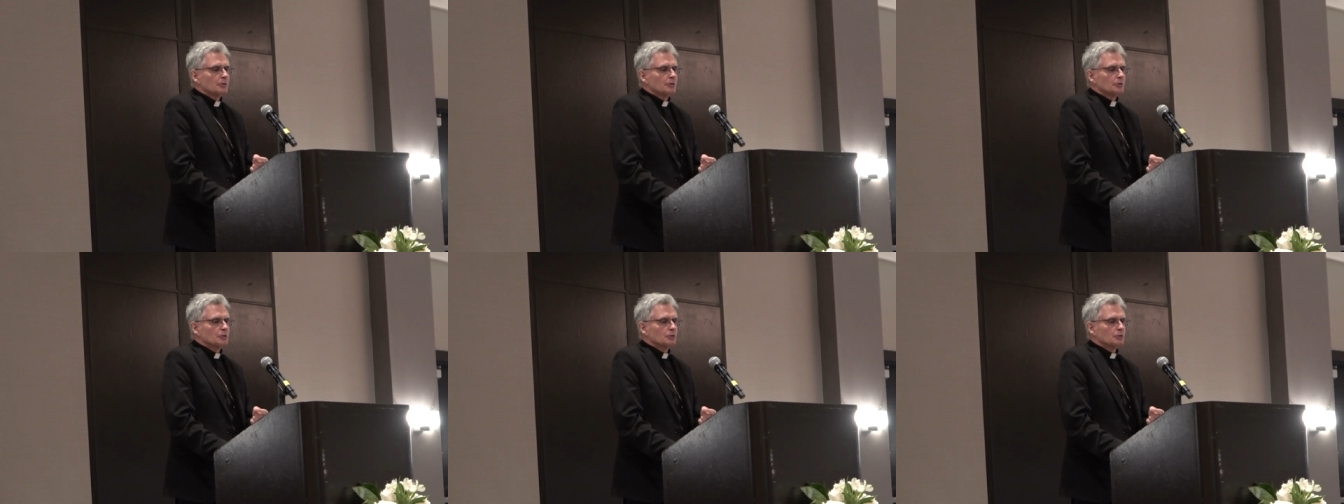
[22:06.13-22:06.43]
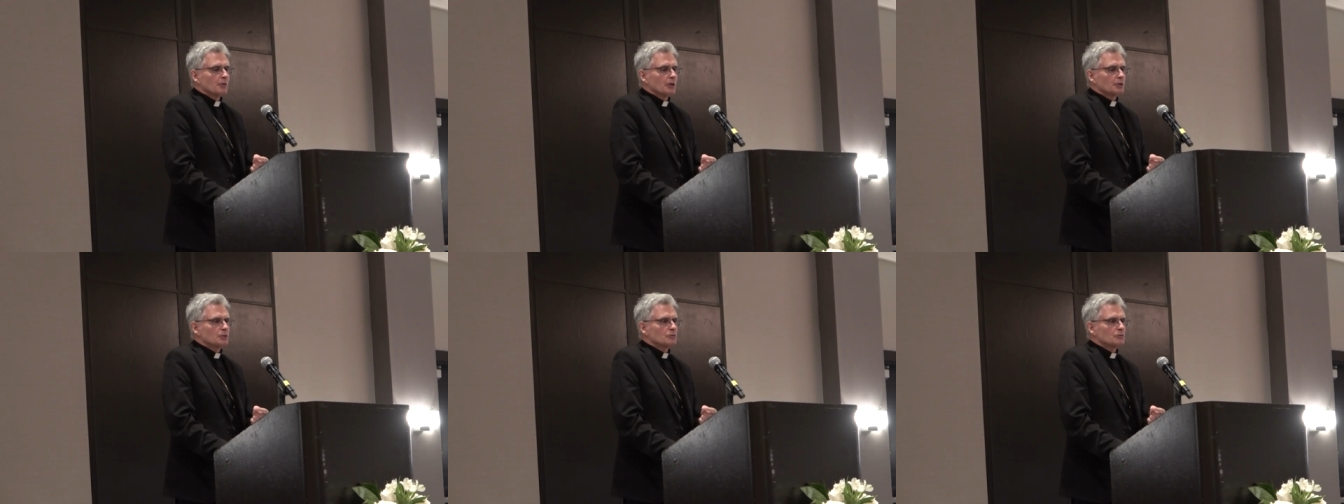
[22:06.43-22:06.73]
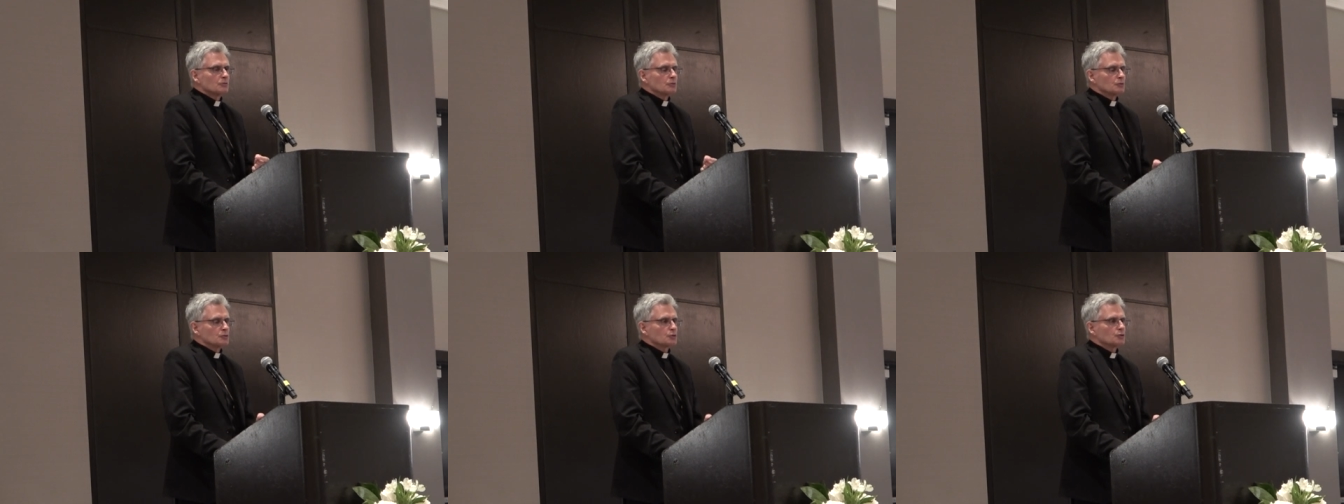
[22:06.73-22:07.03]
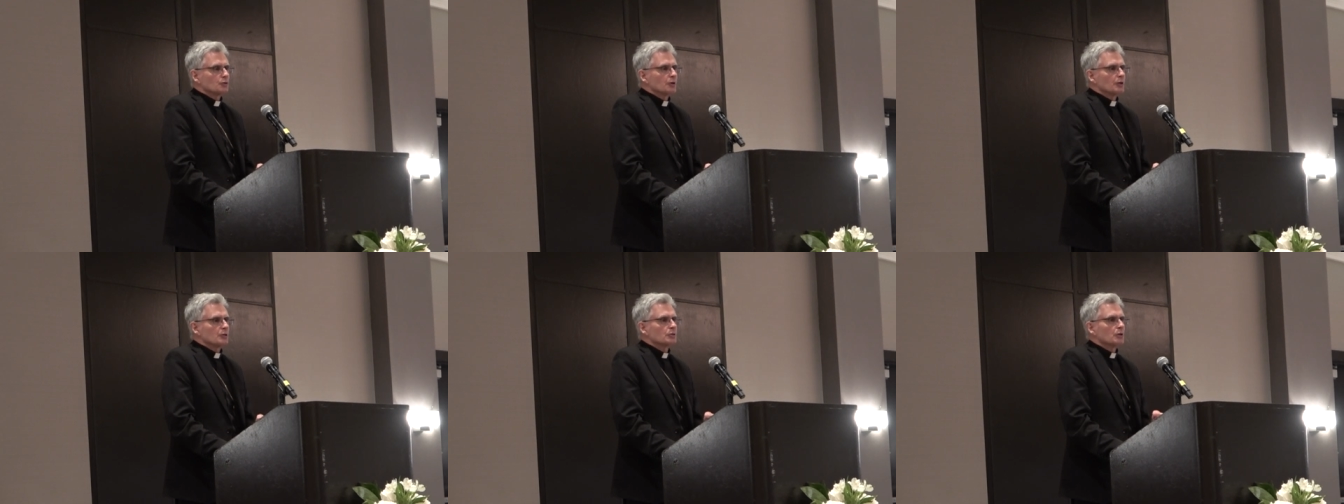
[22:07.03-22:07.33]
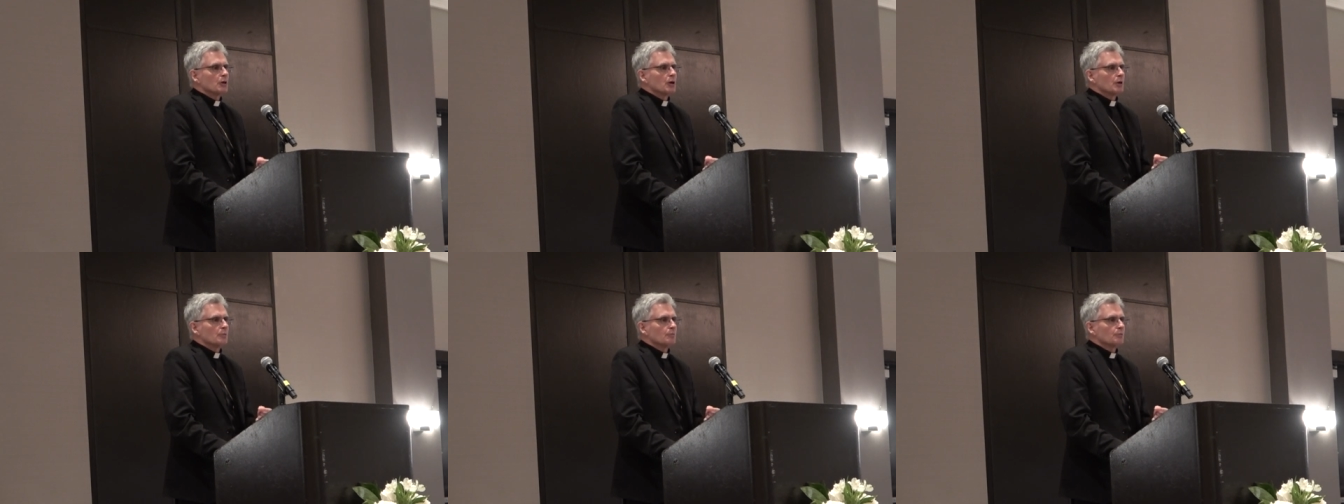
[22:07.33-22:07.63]
the directives of
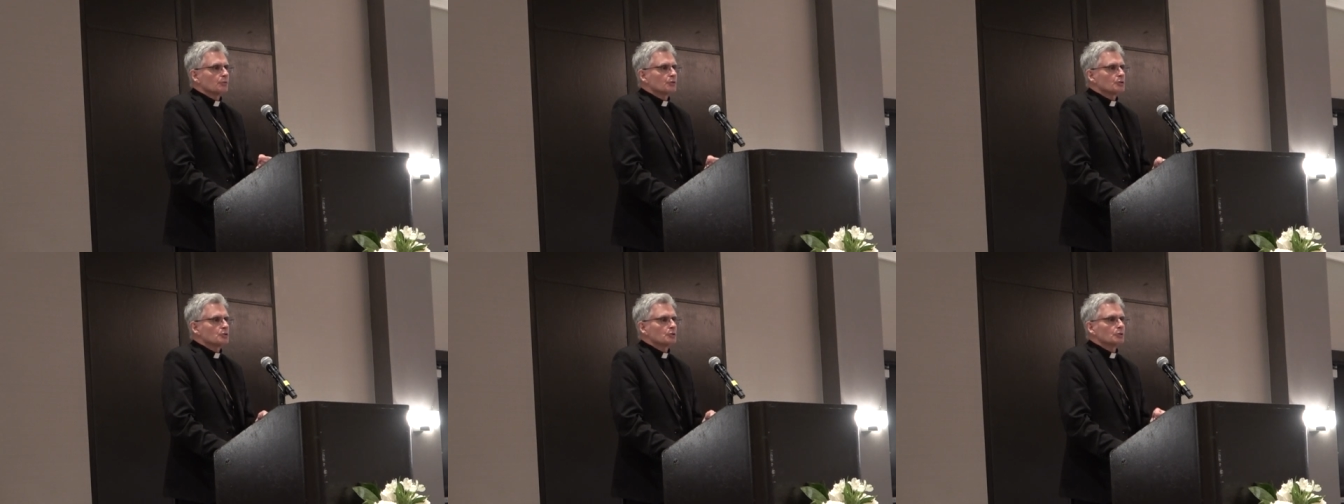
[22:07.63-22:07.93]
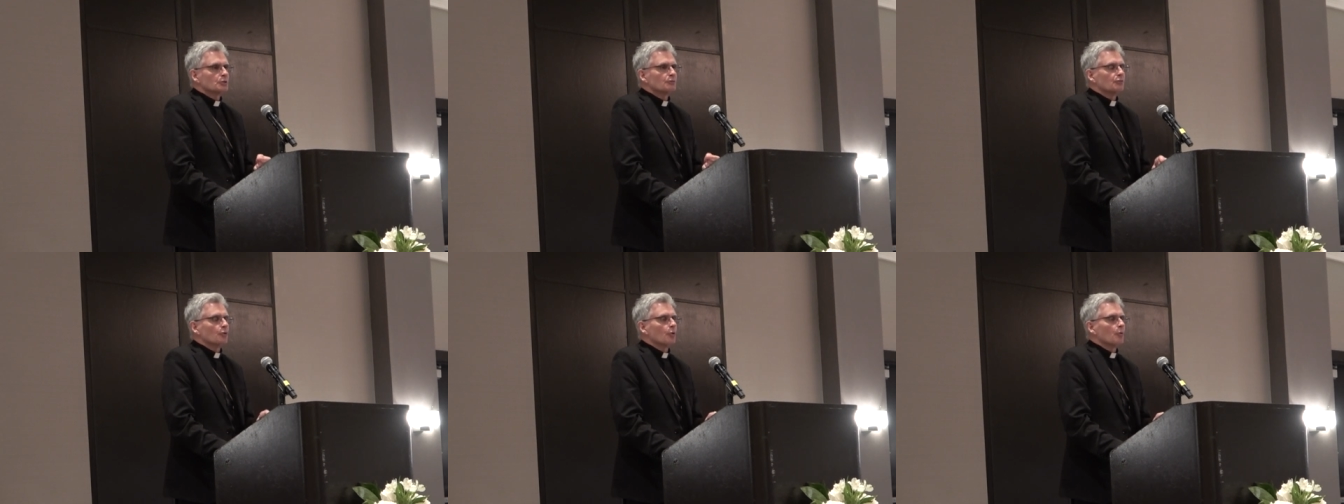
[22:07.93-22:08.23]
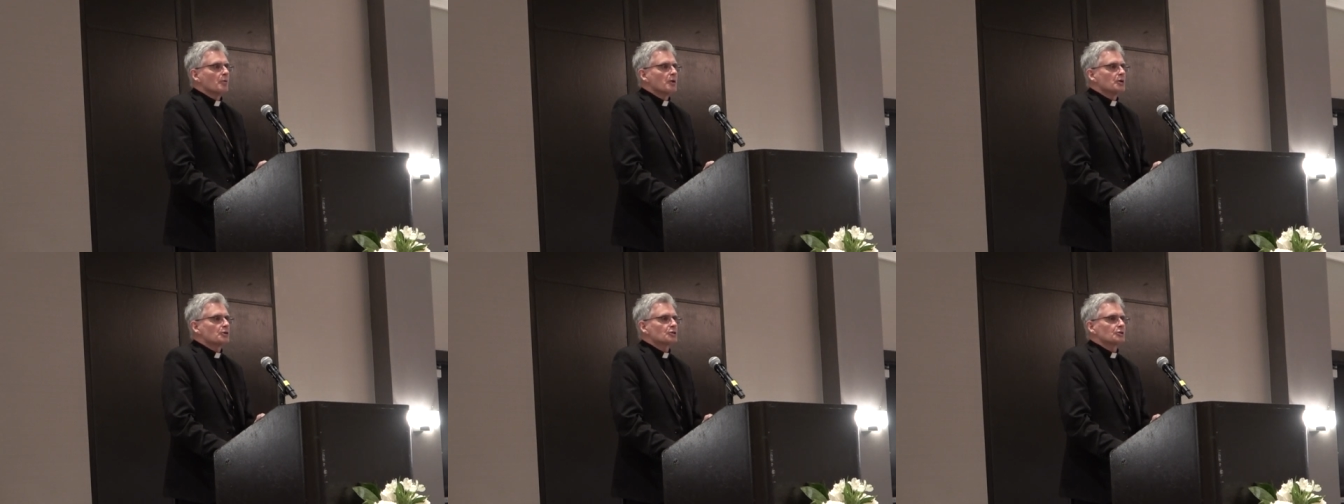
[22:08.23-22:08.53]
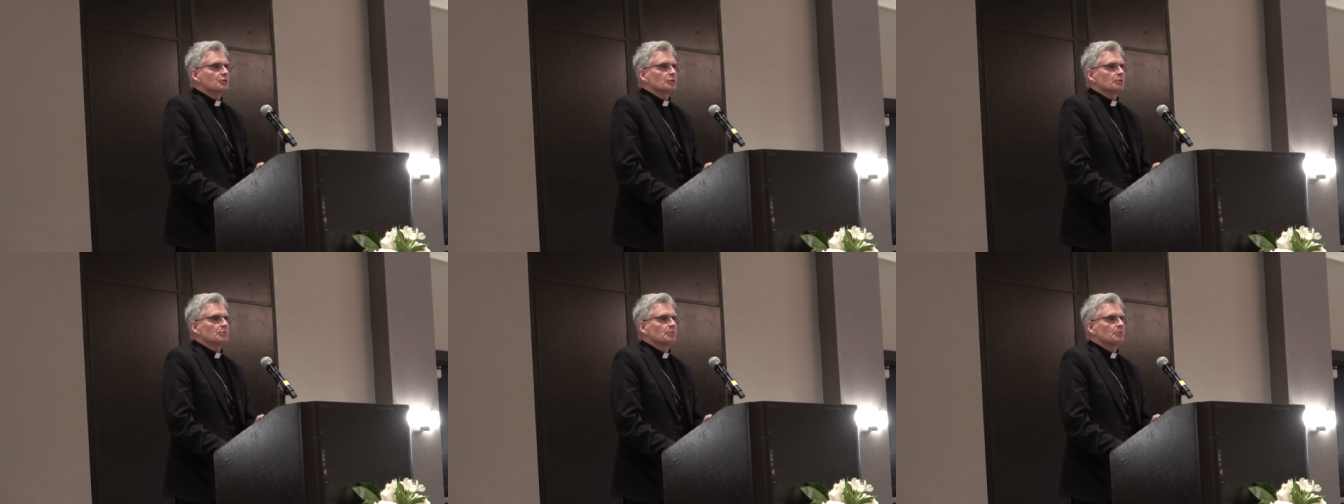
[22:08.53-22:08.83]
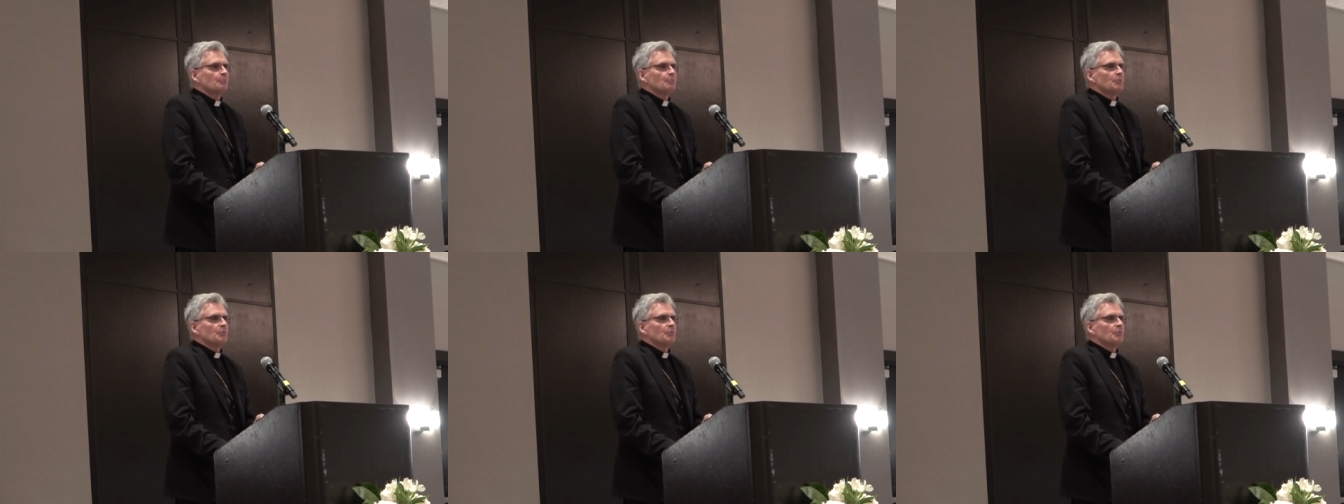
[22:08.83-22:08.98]
Trent on priesthood formation.